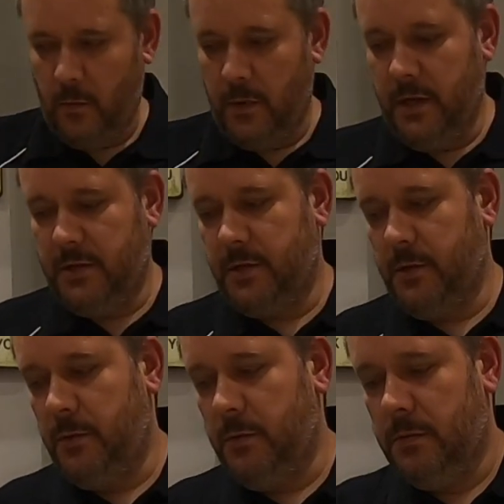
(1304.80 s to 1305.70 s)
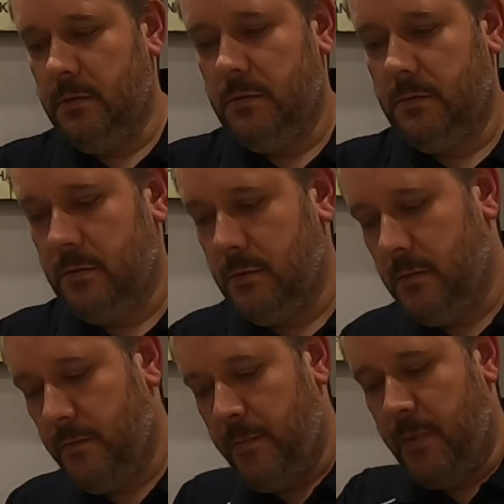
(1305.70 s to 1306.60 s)
We need to
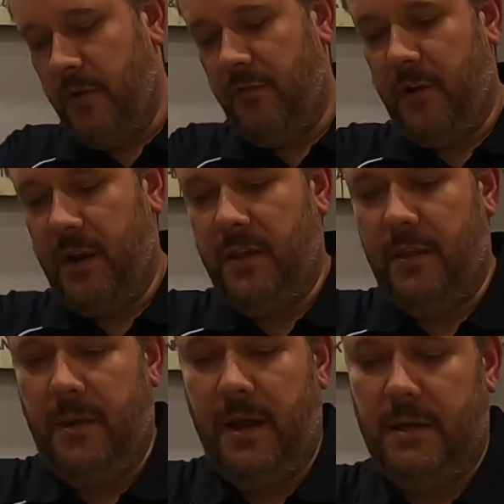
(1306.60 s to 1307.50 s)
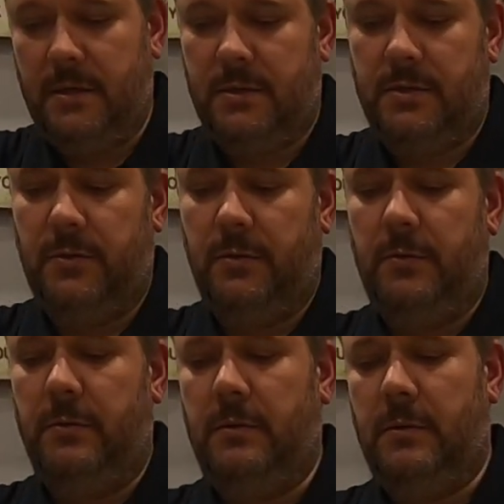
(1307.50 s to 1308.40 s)
perforate the bags to